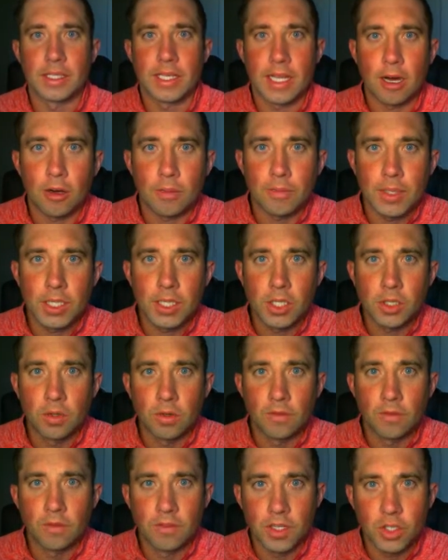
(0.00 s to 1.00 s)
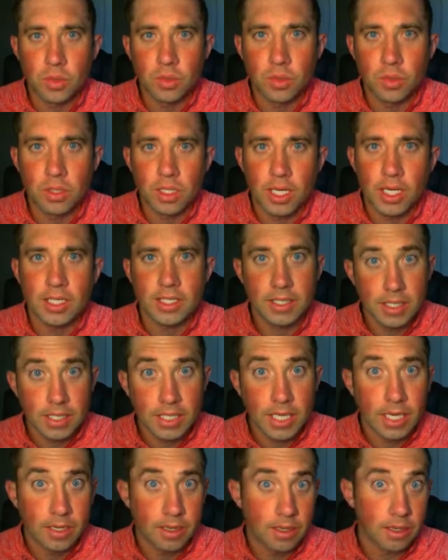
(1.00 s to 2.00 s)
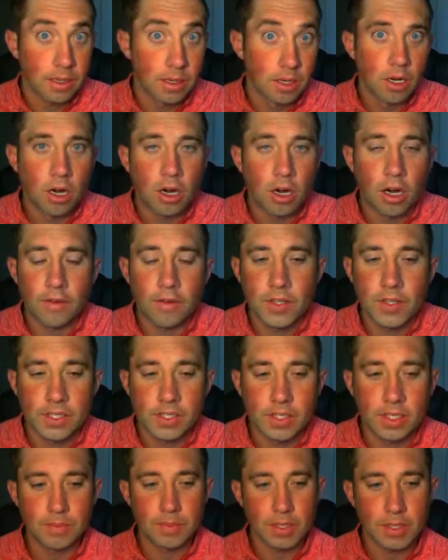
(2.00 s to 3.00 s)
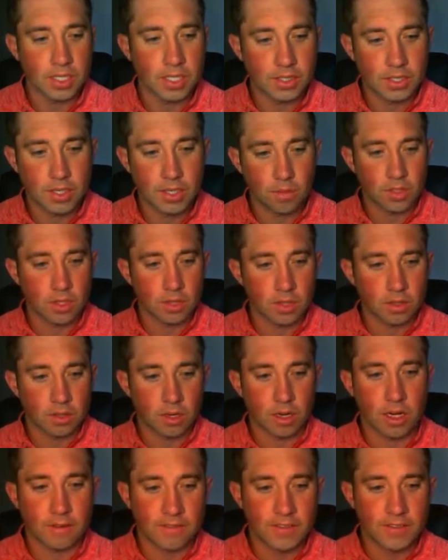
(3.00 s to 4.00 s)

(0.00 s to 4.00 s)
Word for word: It helped me to visualize the data, obviously, because there was a lot of